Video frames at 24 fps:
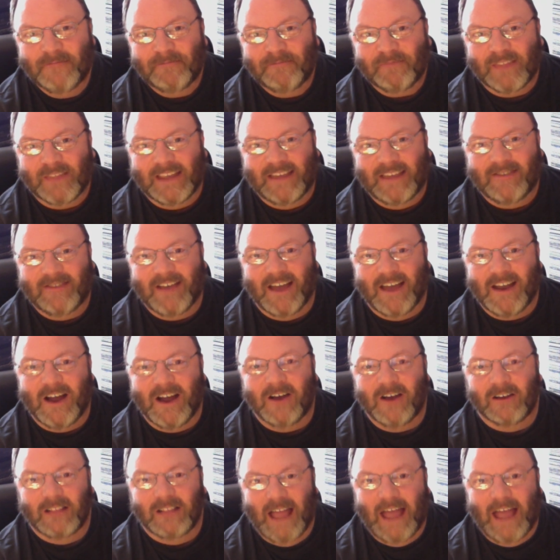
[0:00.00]
is on
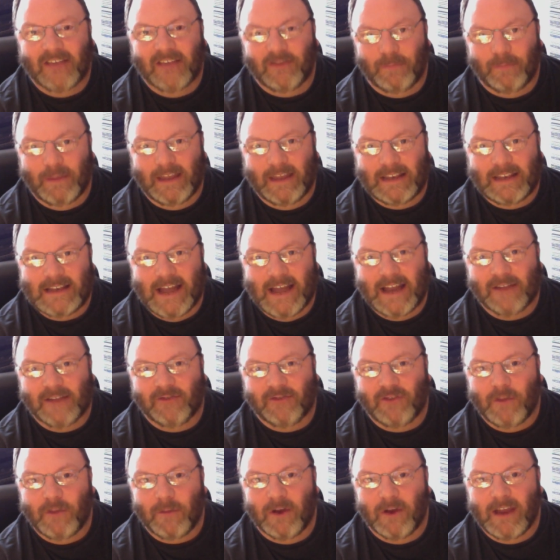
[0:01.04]
our last big night of
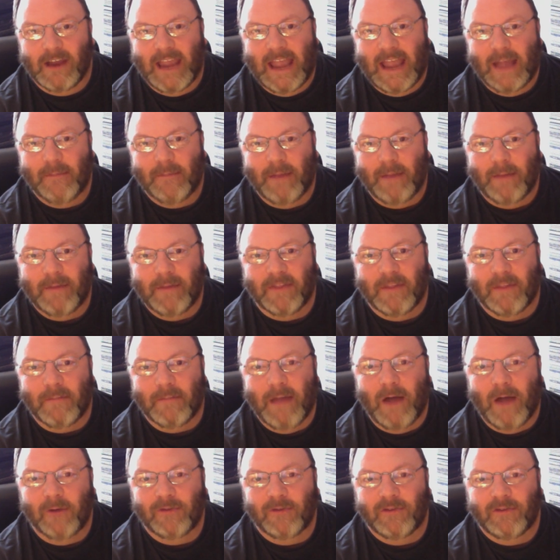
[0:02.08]
summer camp. I'm in the
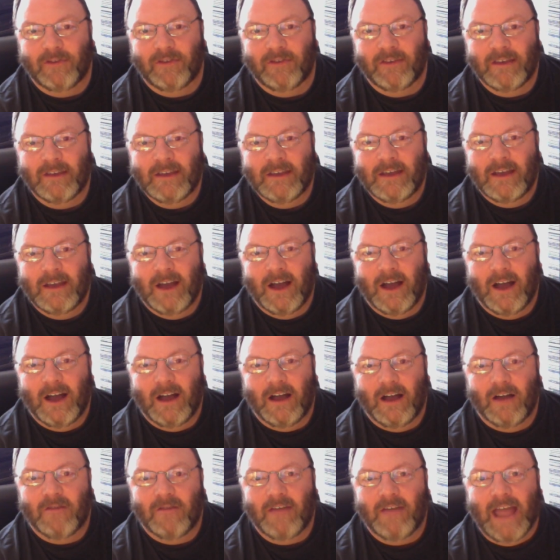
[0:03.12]
mountains
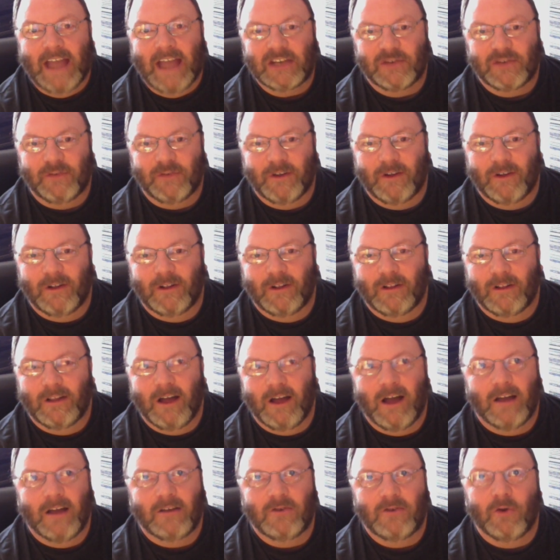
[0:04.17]
of
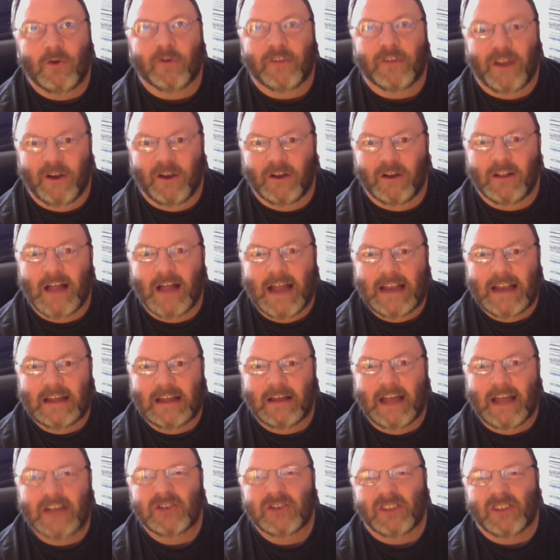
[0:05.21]
Asheville, North
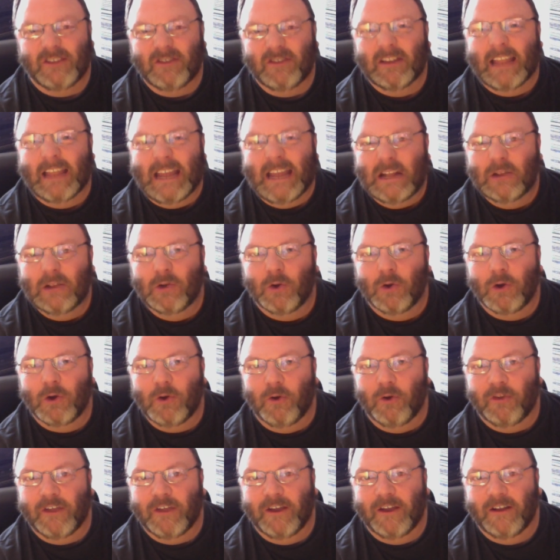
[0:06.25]
Carolina. Actually, it's Lake Lure,
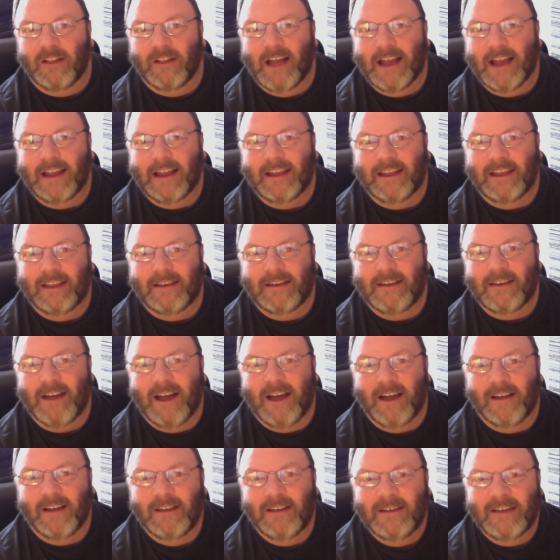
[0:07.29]
North Carolina,
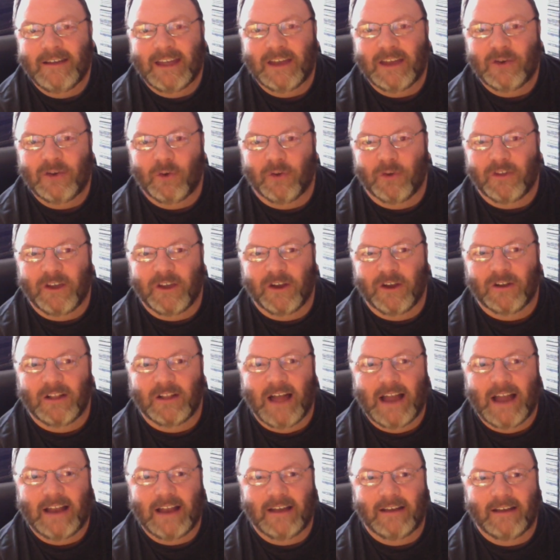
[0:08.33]
in North
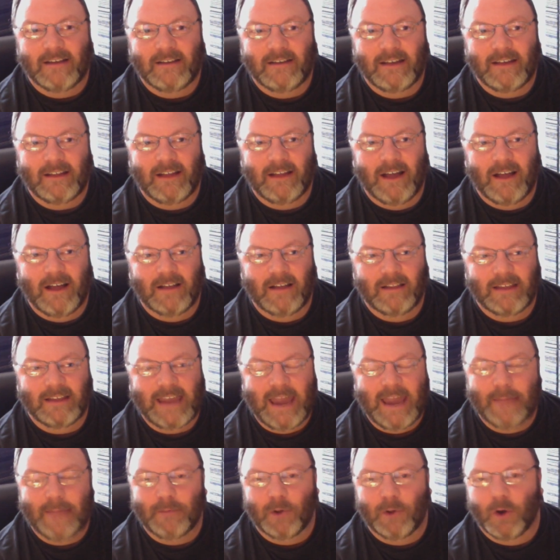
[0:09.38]
Carolina,
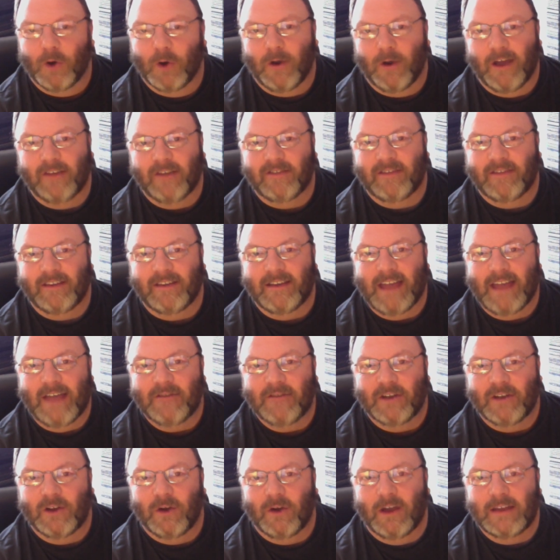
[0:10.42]
Camp Lorecrest, and
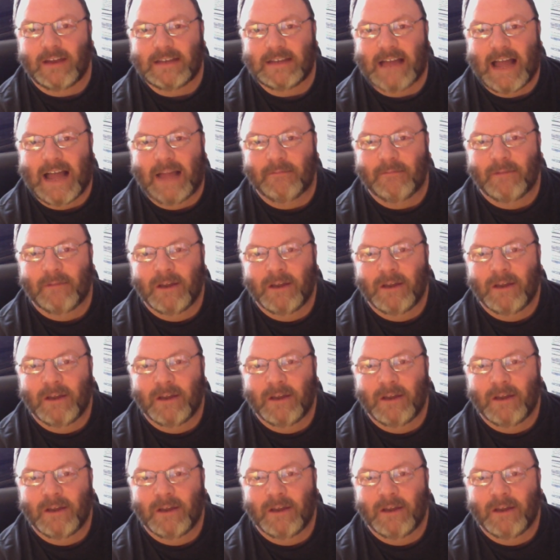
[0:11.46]
having a great time